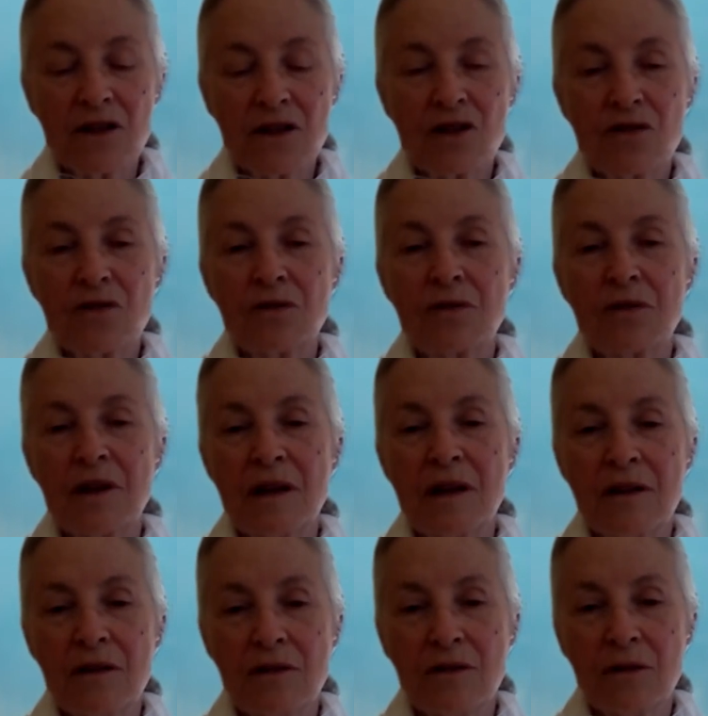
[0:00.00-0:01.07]

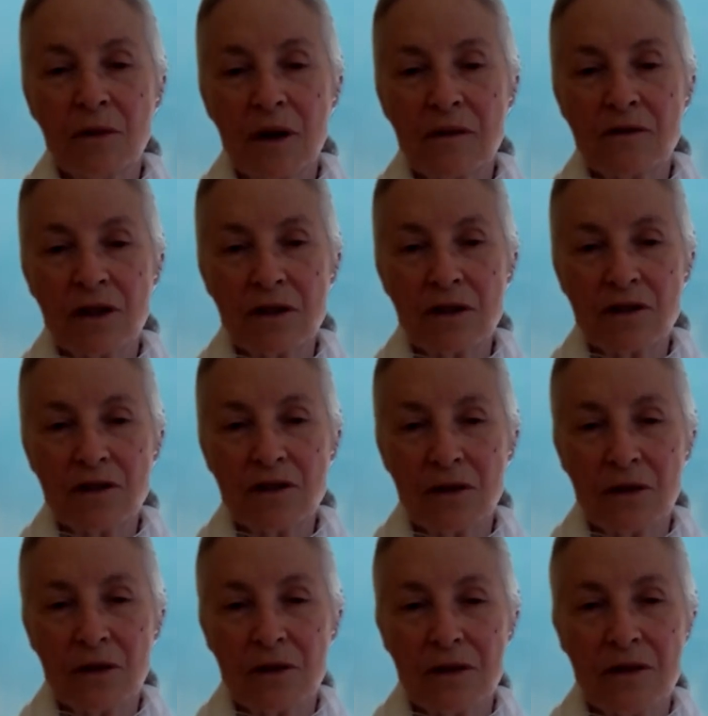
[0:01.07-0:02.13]
story you have just
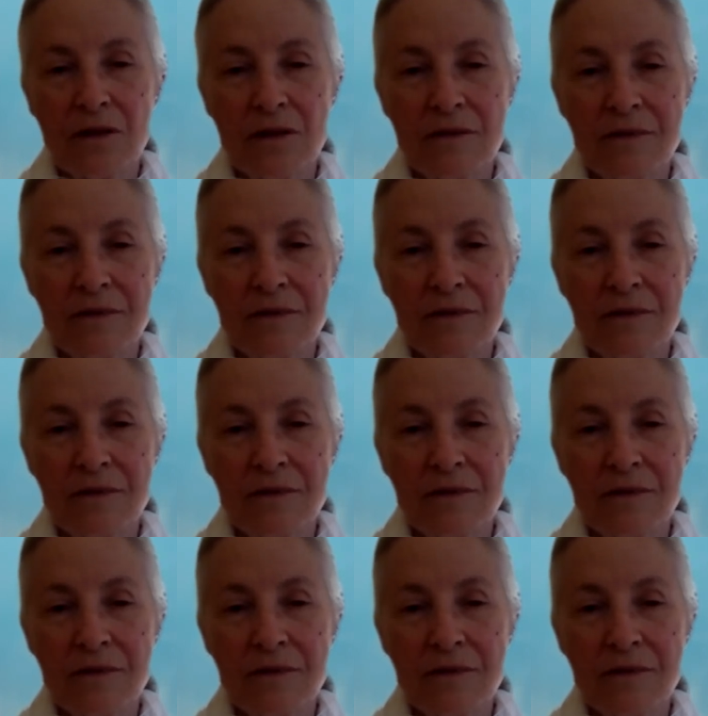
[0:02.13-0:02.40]
heard.